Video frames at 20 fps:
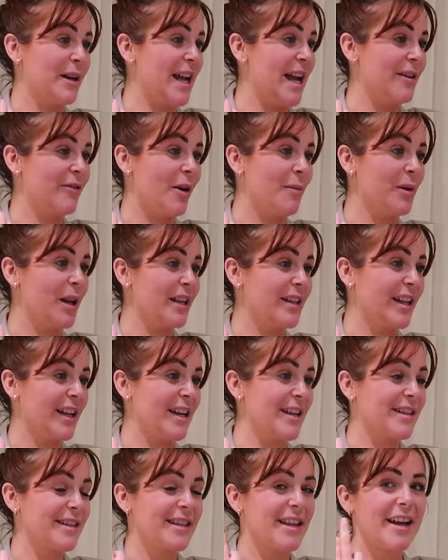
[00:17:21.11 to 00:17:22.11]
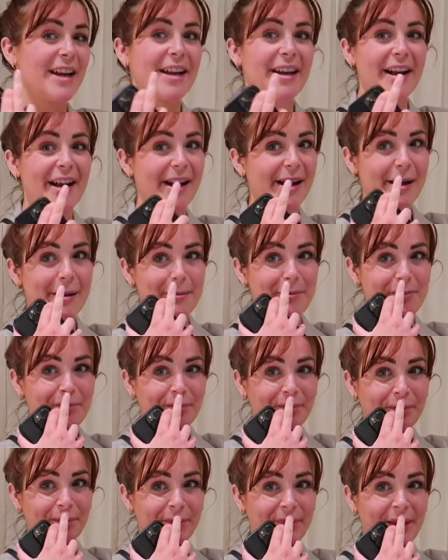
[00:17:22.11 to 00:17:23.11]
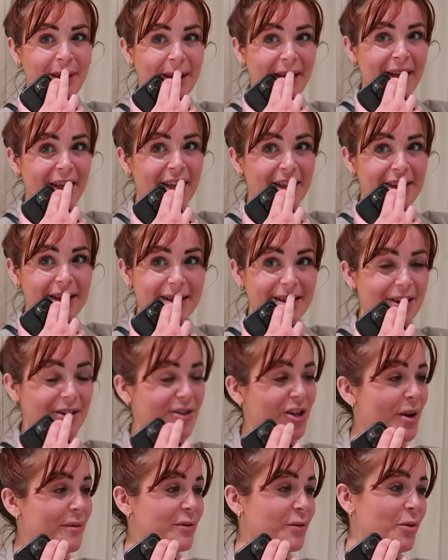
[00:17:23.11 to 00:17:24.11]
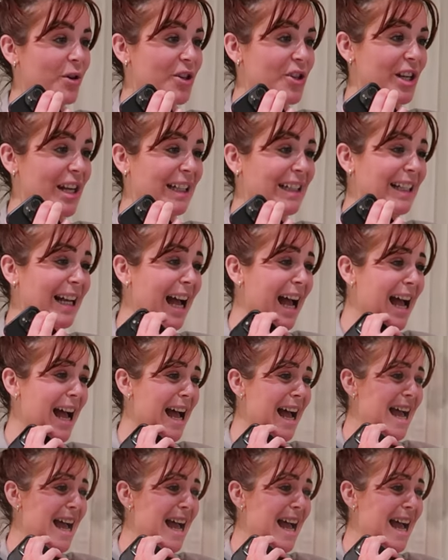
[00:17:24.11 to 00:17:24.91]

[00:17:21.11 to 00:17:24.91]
my hair up like this. There's no time to wash it.